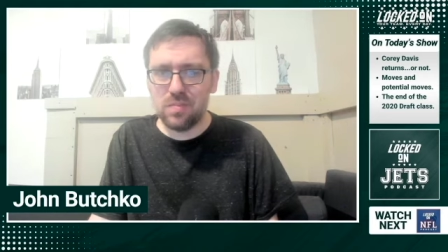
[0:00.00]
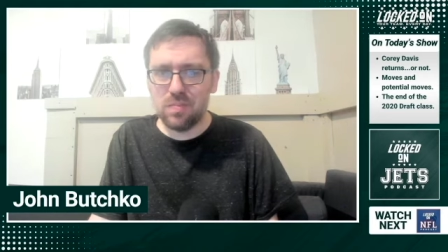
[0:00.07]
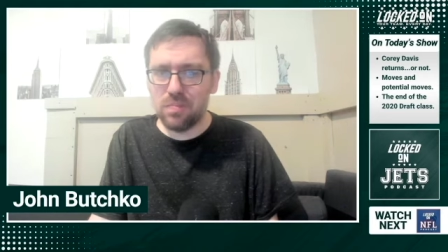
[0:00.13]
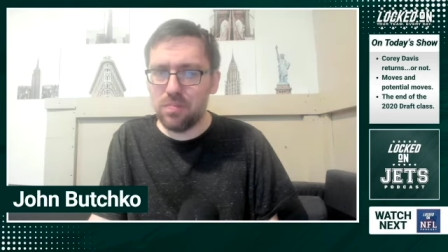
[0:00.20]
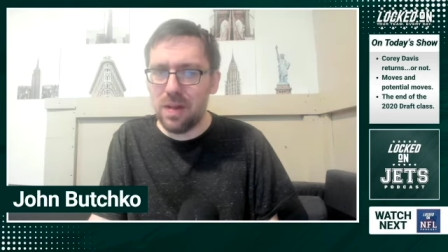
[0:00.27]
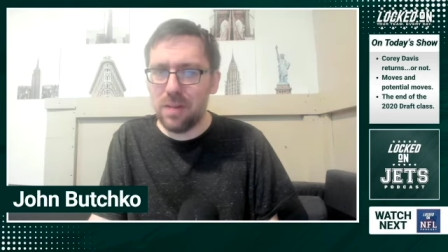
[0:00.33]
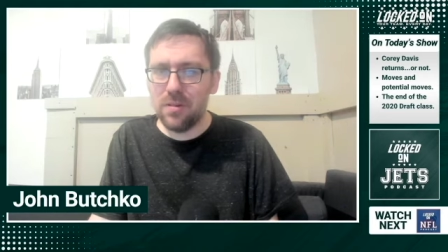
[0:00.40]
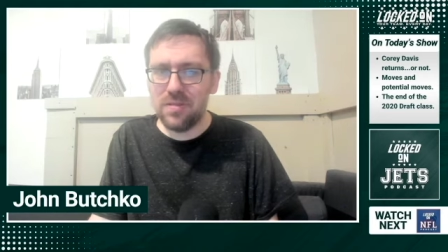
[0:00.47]

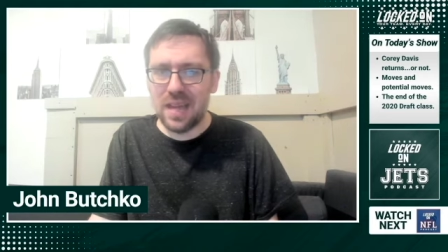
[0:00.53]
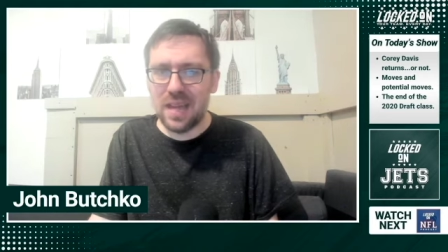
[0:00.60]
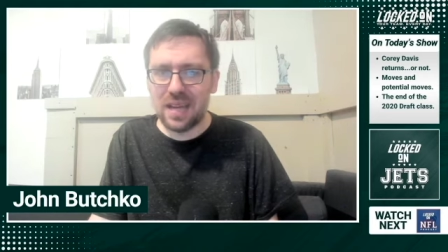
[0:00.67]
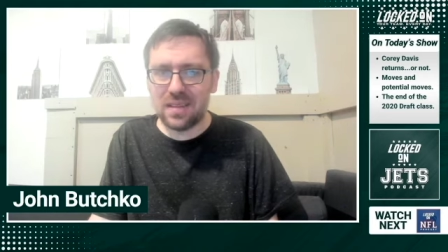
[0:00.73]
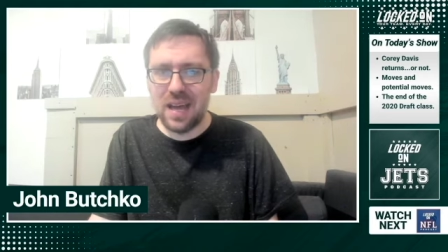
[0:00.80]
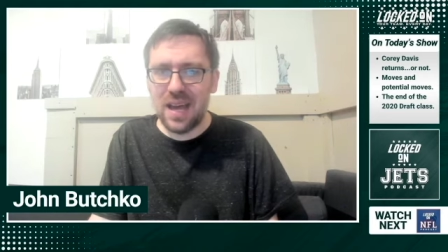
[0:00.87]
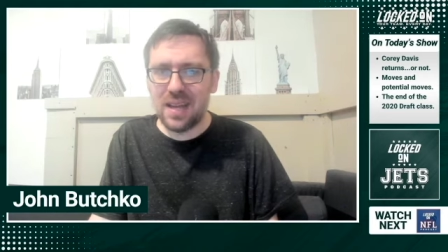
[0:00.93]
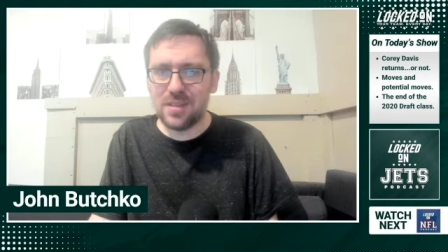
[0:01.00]
member of that
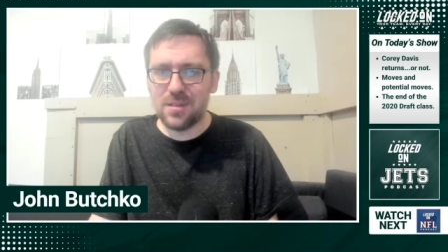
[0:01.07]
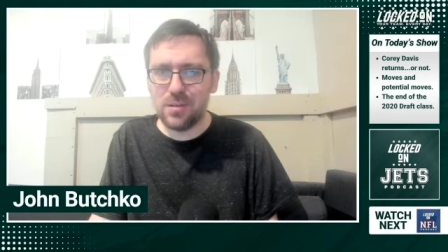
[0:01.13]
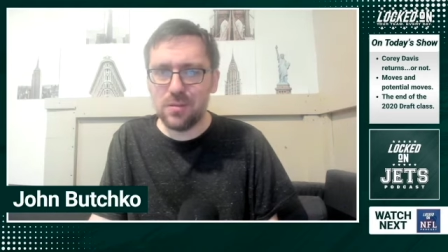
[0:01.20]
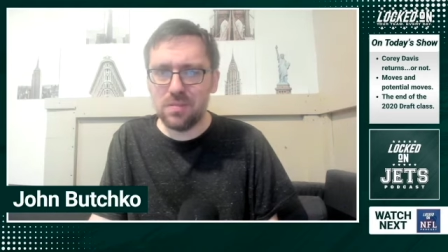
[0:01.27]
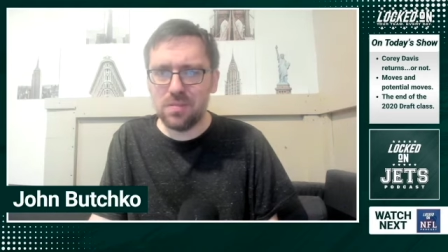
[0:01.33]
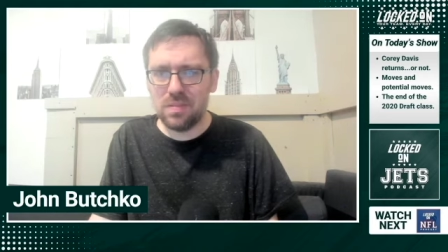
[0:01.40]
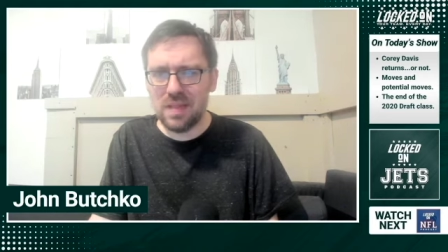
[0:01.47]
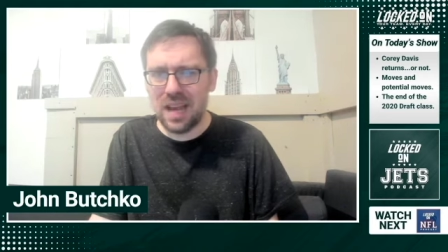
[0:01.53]
class
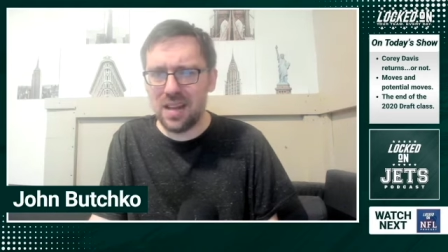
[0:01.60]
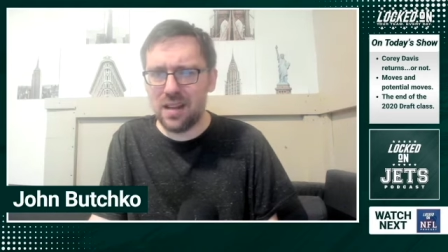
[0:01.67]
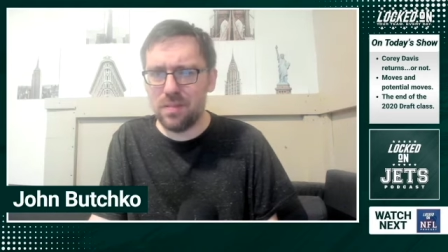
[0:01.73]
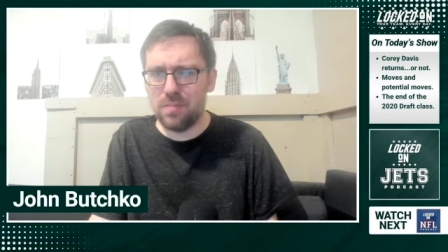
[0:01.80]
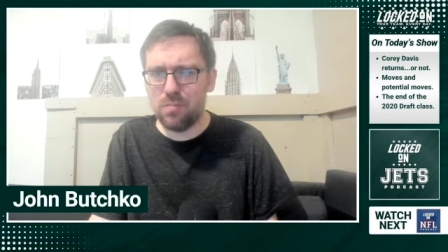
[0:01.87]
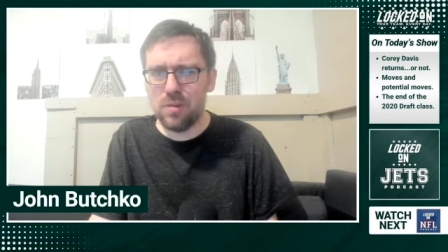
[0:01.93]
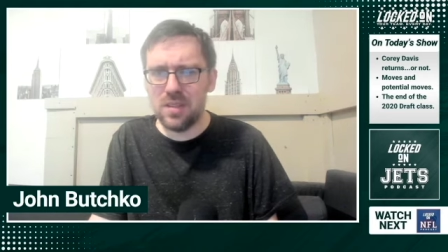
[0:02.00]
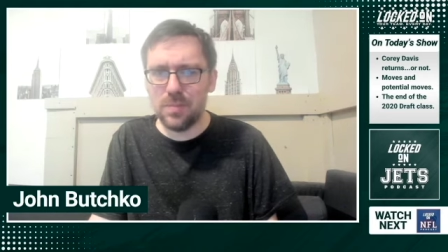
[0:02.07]
who had a
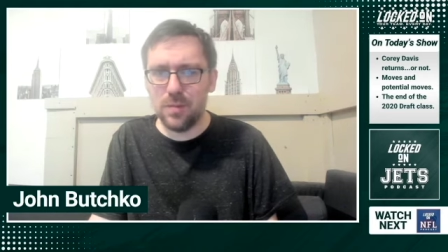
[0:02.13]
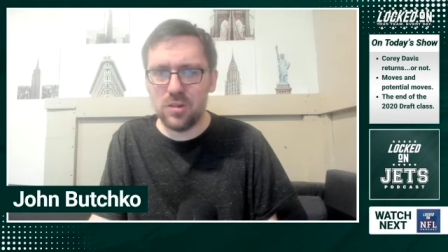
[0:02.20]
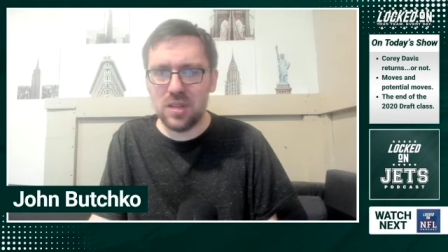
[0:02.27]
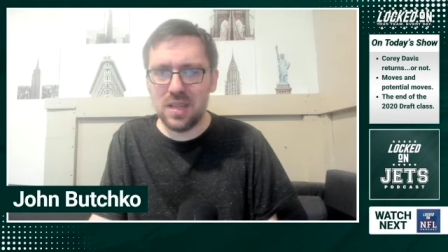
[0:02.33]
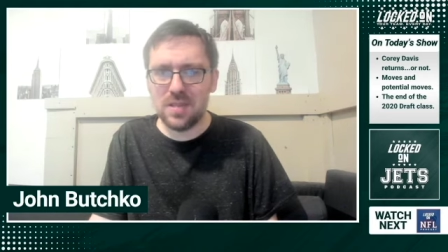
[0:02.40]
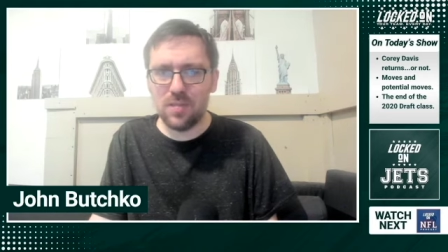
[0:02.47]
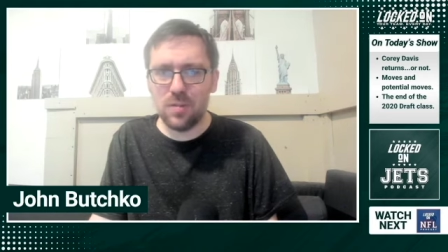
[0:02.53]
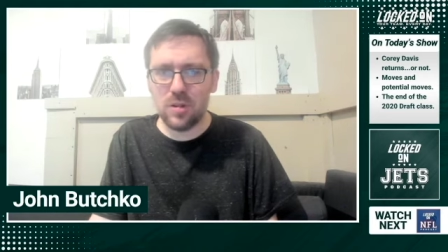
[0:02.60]
reasonable
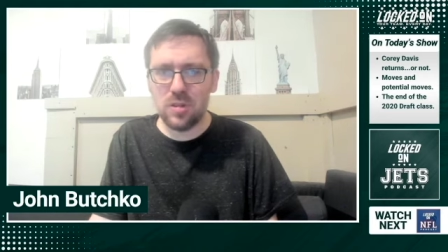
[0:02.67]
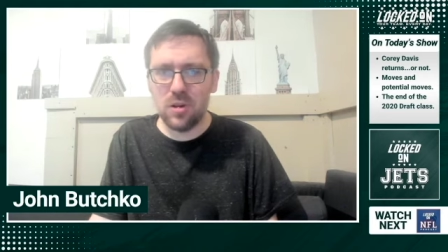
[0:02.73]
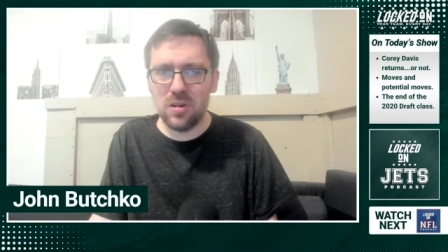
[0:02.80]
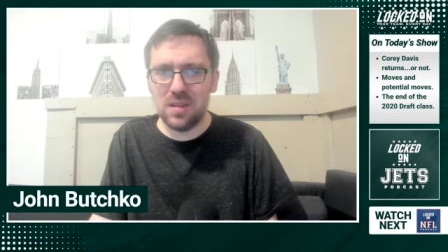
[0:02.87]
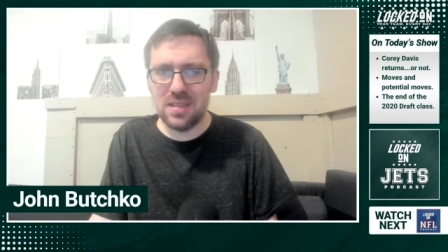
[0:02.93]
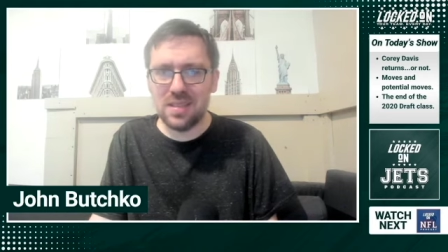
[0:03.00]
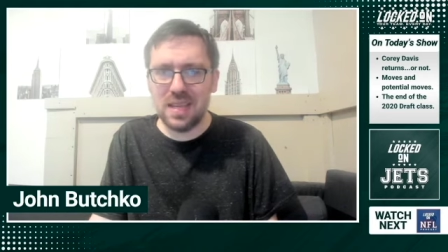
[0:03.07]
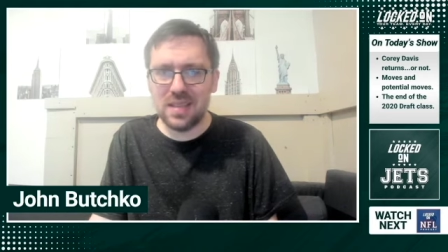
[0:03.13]
chance of
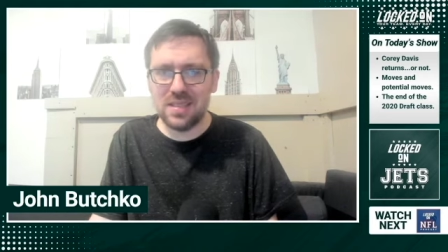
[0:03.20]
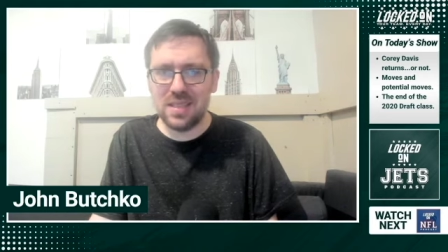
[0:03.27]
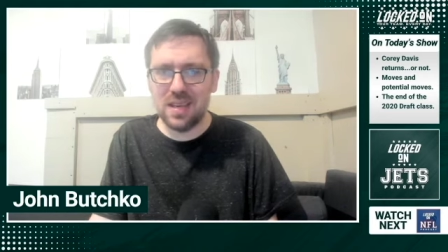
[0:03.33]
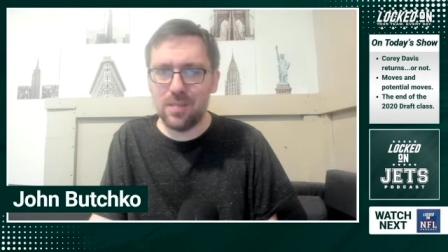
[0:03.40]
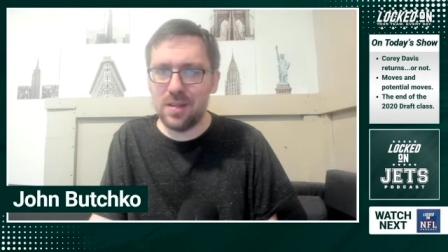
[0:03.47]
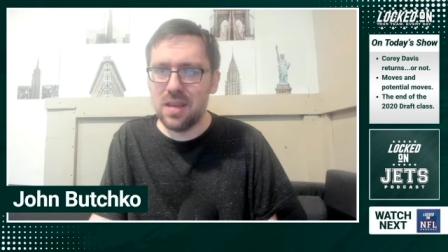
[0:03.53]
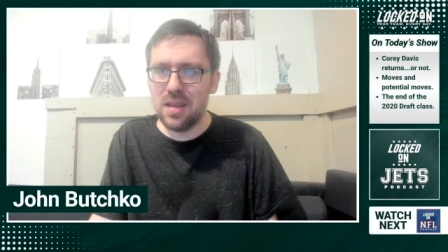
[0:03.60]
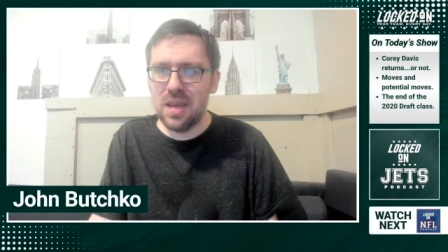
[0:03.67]
returning to that
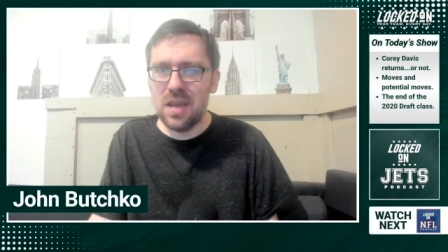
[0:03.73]
team and